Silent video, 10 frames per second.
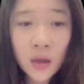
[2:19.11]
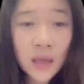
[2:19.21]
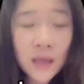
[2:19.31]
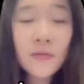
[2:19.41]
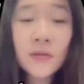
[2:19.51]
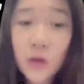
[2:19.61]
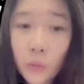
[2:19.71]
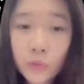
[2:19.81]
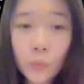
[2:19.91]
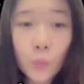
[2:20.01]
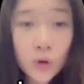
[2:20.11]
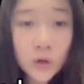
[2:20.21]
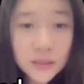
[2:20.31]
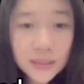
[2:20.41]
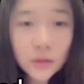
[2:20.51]
Even though the
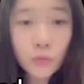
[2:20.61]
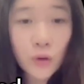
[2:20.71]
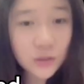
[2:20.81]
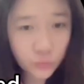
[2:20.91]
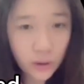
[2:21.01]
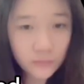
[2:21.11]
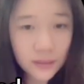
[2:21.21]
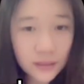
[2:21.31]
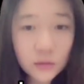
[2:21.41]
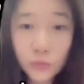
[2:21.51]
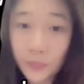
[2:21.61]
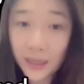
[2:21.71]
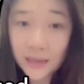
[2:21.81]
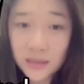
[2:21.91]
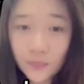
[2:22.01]
word restaurant is
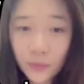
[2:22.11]
repeated,